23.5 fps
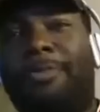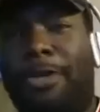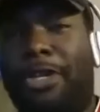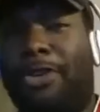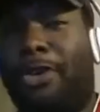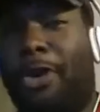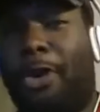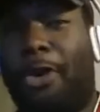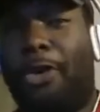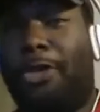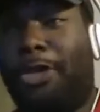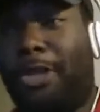
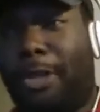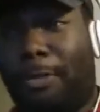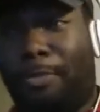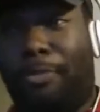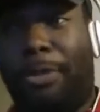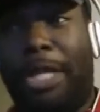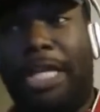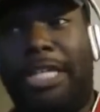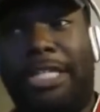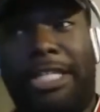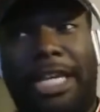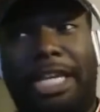on the
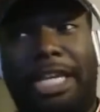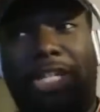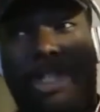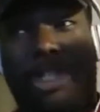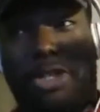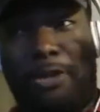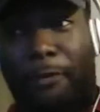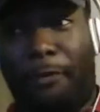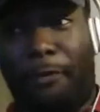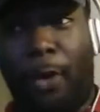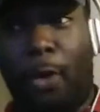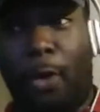
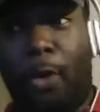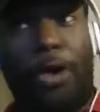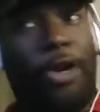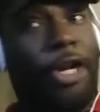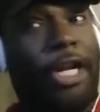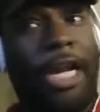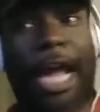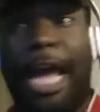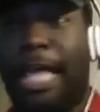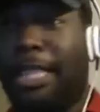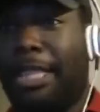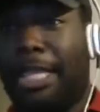PlayStation 4,
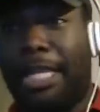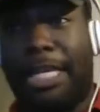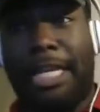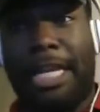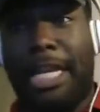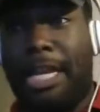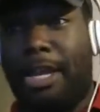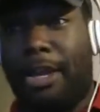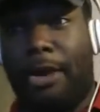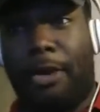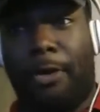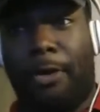not the
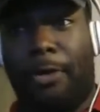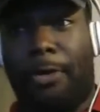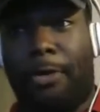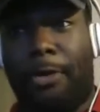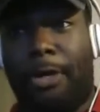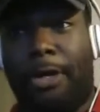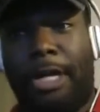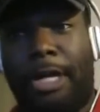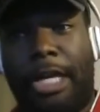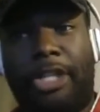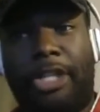Neo. It's